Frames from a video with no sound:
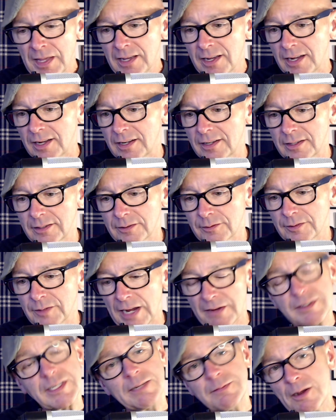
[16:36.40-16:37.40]
Uh,
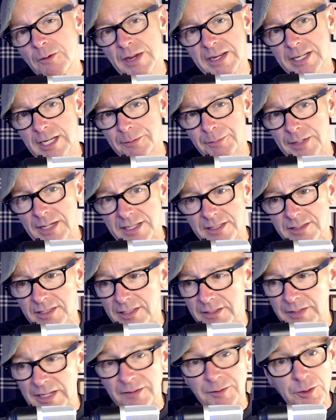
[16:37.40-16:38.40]
every time I wake up and I see
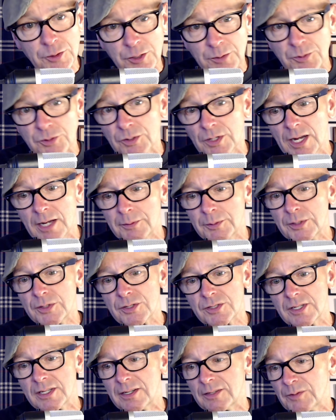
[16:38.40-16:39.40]
that we have new
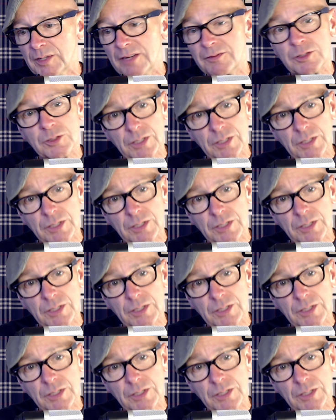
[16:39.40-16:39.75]
subscribers and we have new